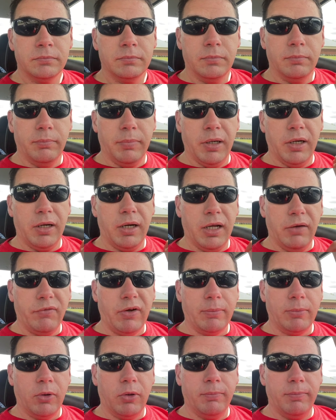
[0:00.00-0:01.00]
But if
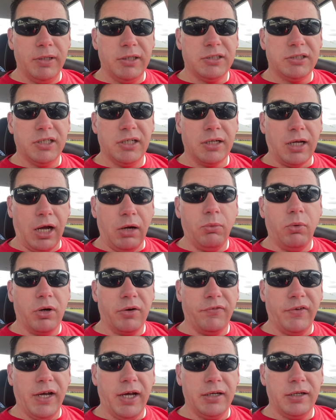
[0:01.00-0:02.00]
I'm going to be sick, I want to
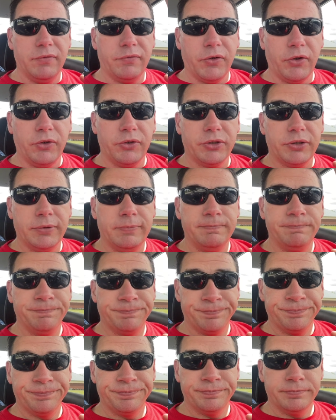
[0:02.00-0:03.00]
find it first.
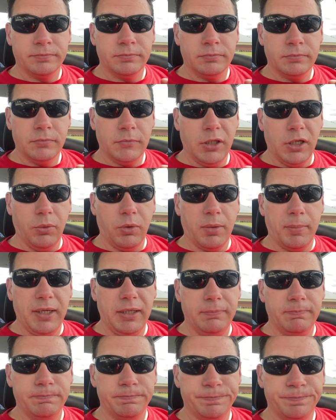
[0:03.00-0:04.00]
Get what I mean?